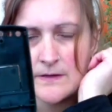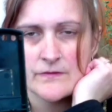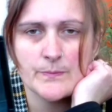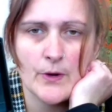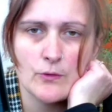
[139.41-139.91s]

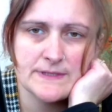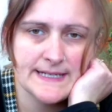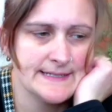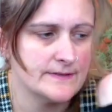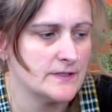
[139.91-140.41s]
to bolt
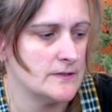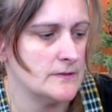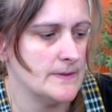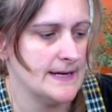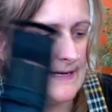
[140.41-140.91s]

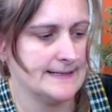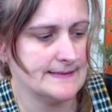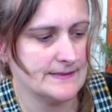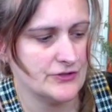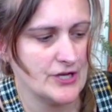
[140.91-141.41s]
into
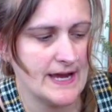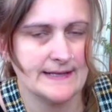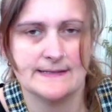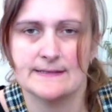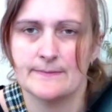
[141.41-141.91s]
his
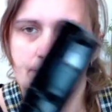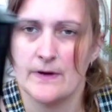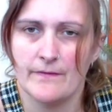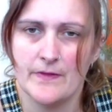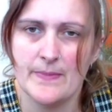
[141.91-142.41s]
chest
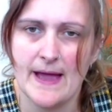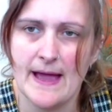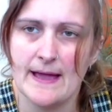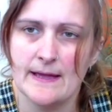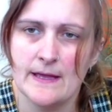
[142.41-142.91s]
of the bear.